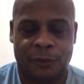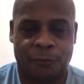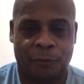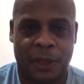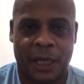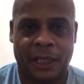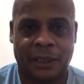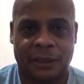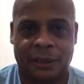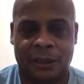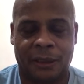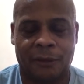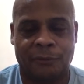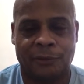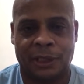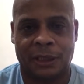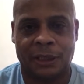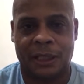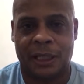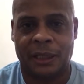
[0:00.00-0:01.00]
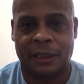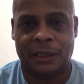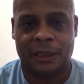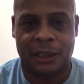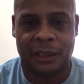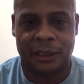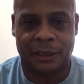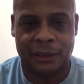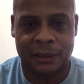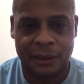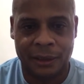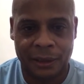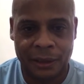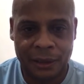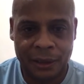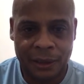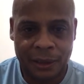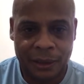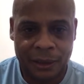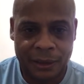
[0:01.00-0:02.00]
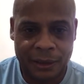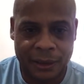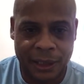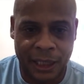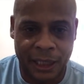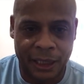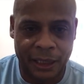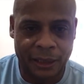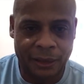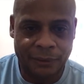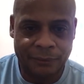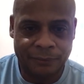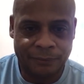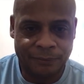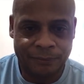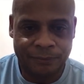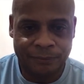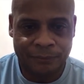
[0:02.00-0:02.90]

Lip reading: respect and everything they get, they